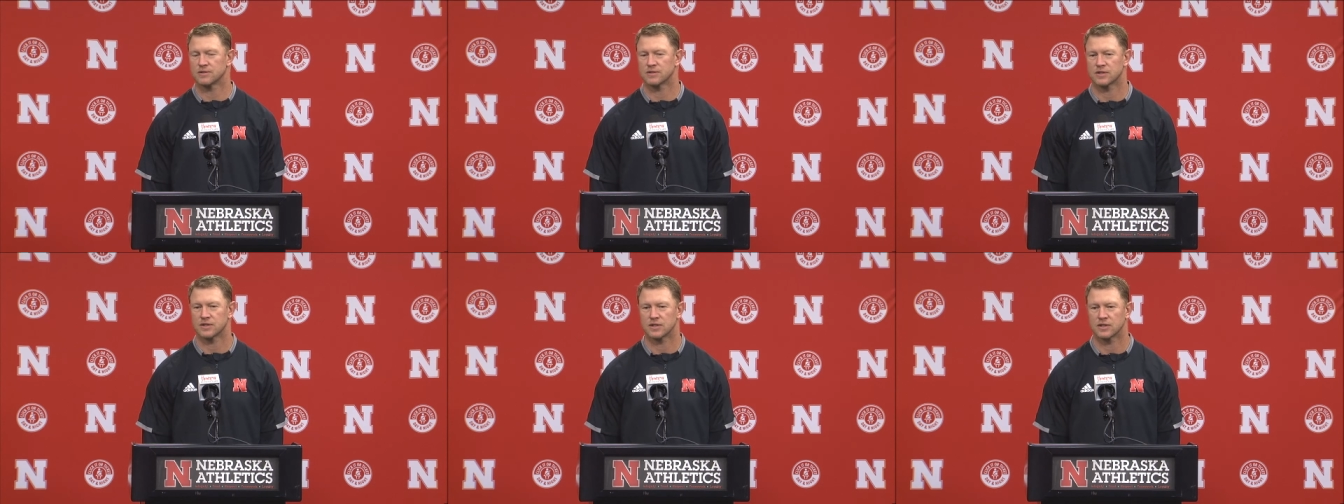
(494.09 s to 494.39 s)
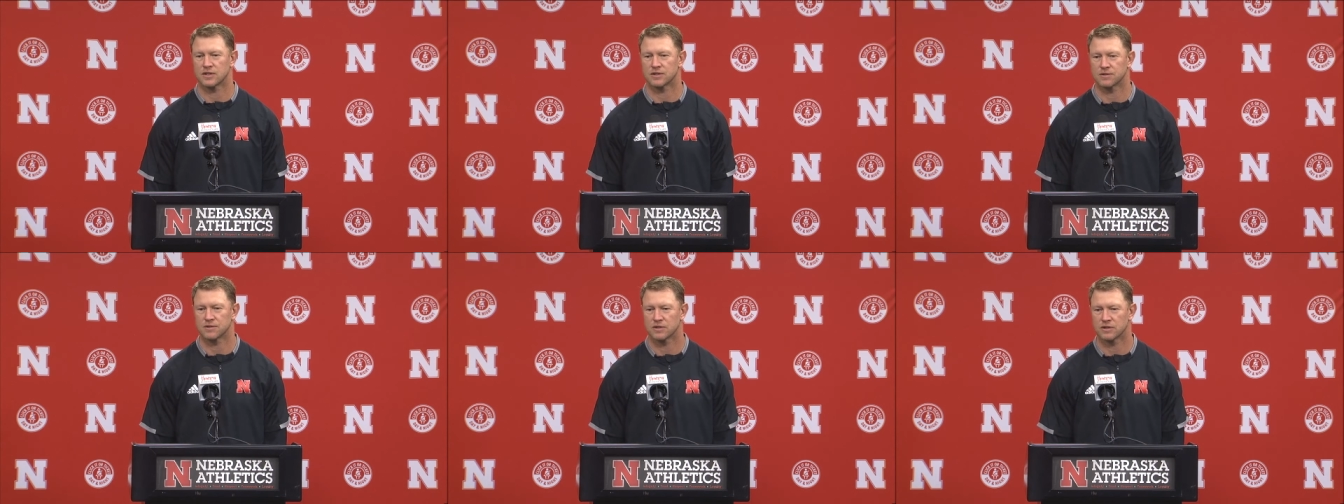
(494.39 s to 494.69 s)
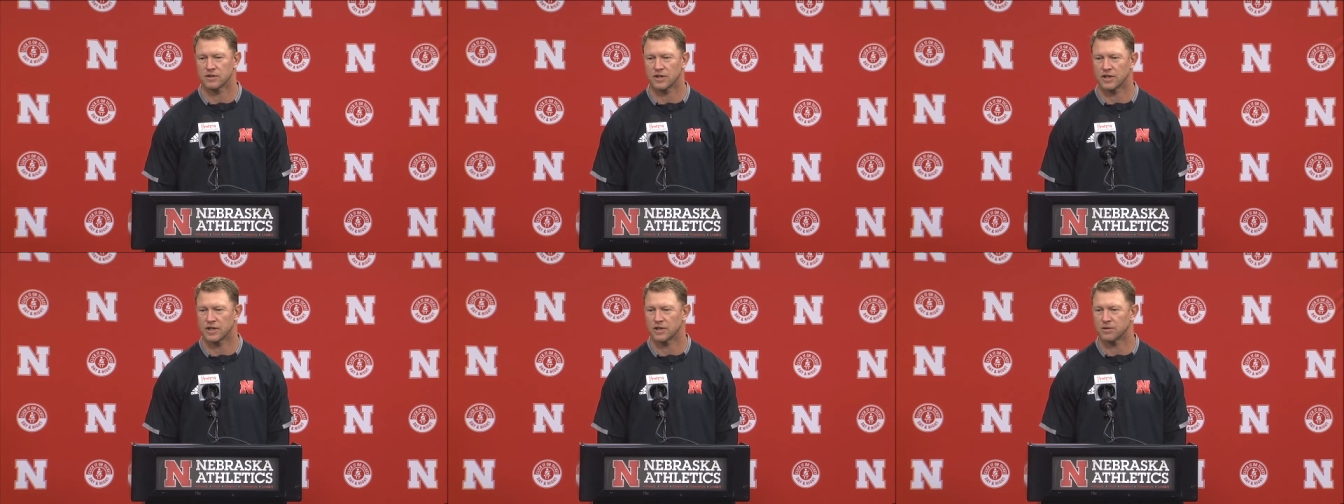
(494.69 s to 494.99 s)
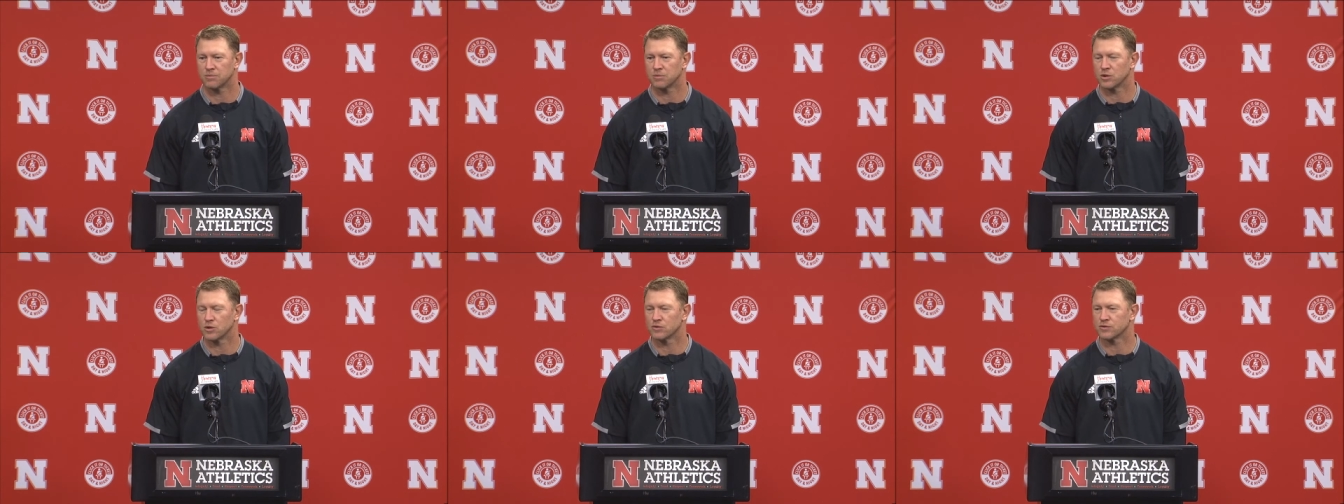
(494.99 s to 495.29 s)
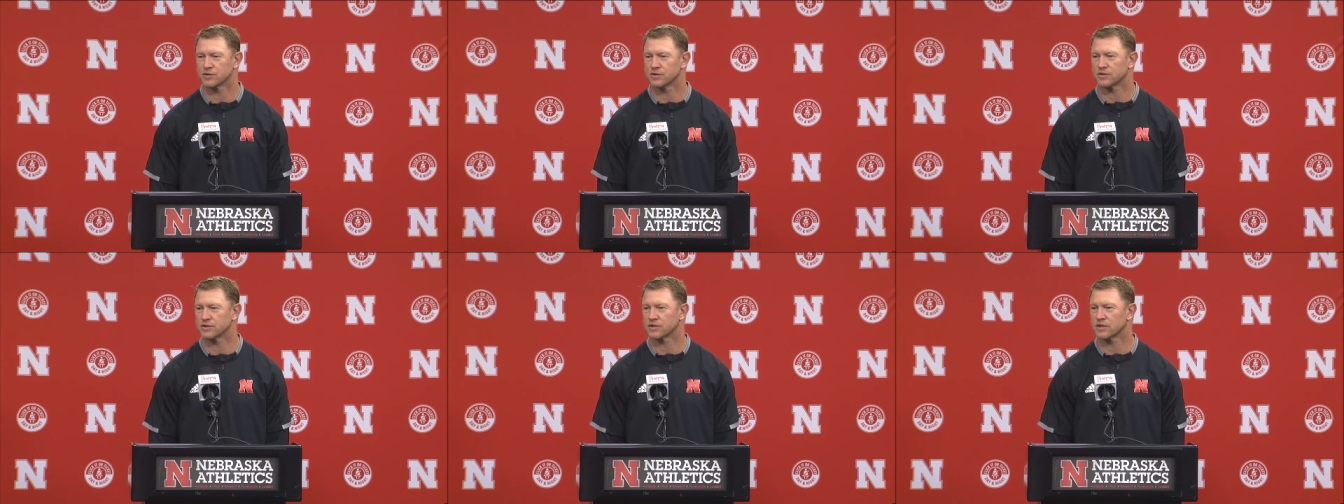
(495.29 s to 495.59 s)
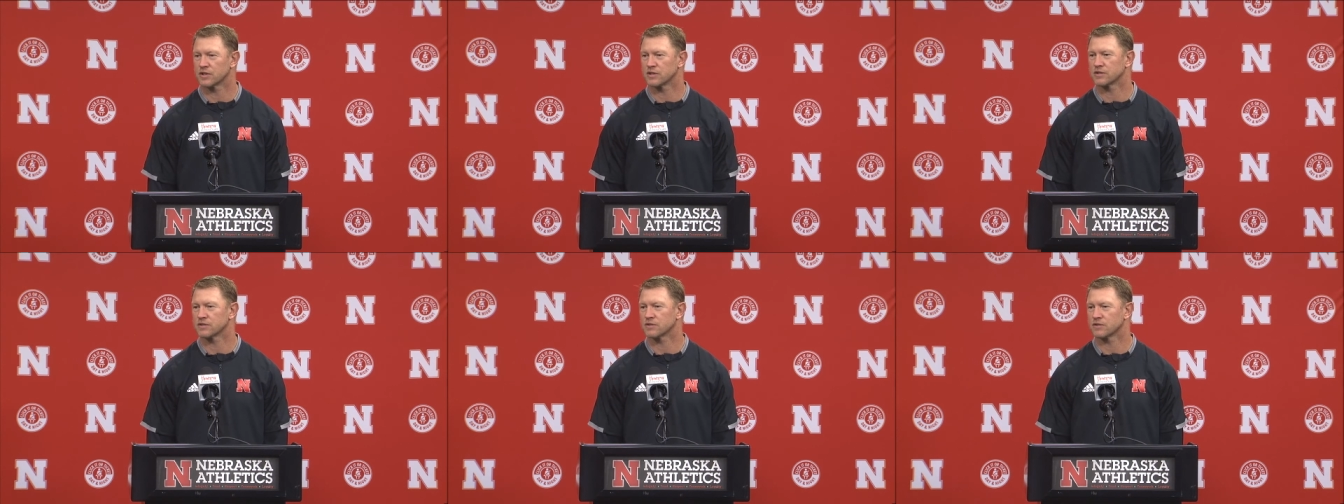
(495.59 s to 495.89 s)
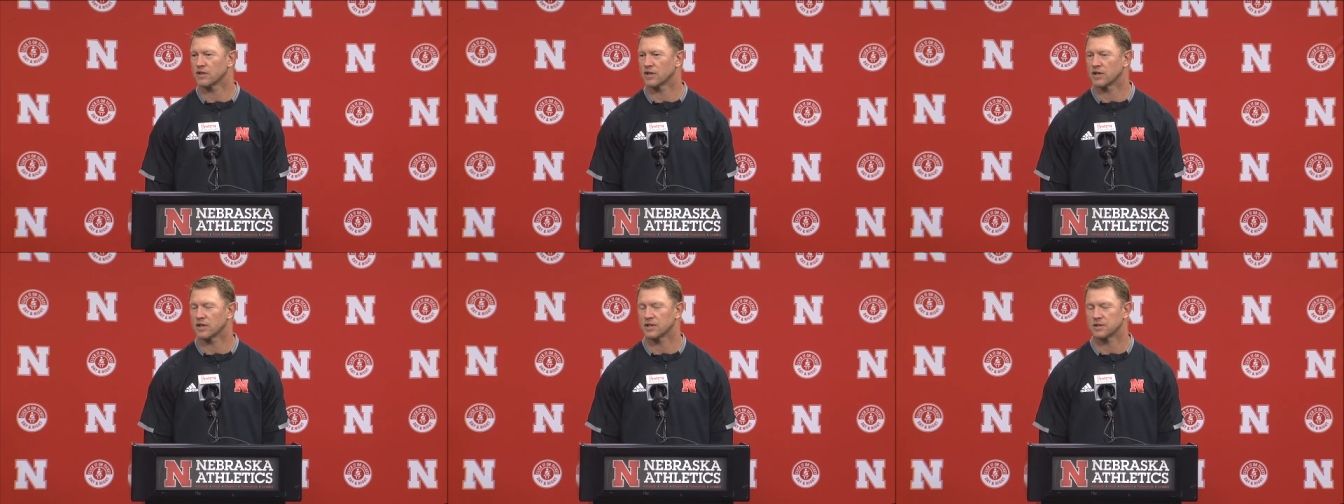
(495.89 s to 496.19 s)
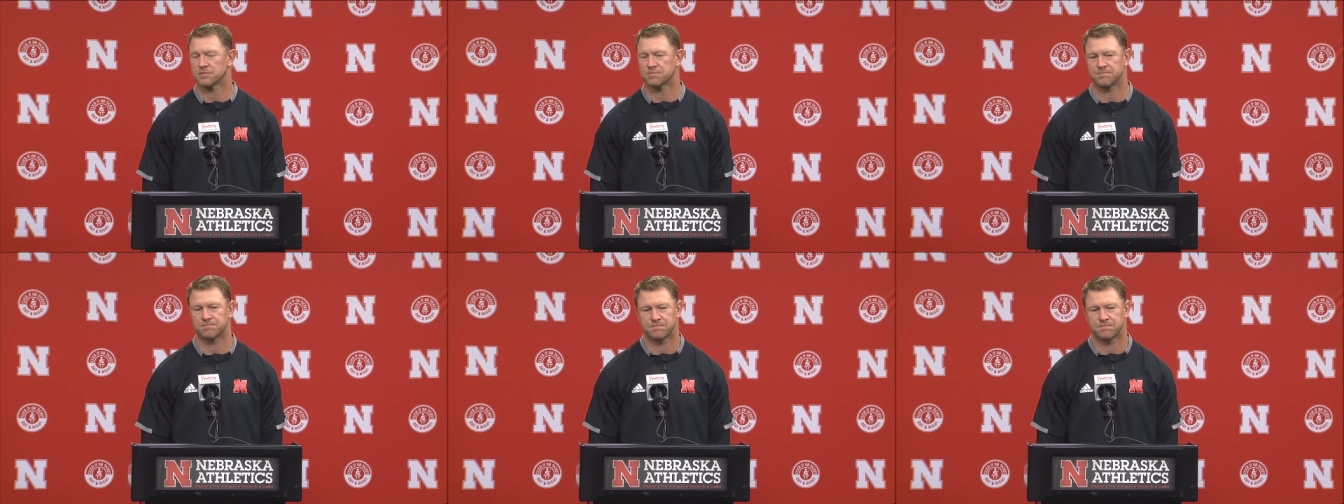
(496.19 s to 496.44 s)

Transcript: Uh, their line moves and stunts a lot.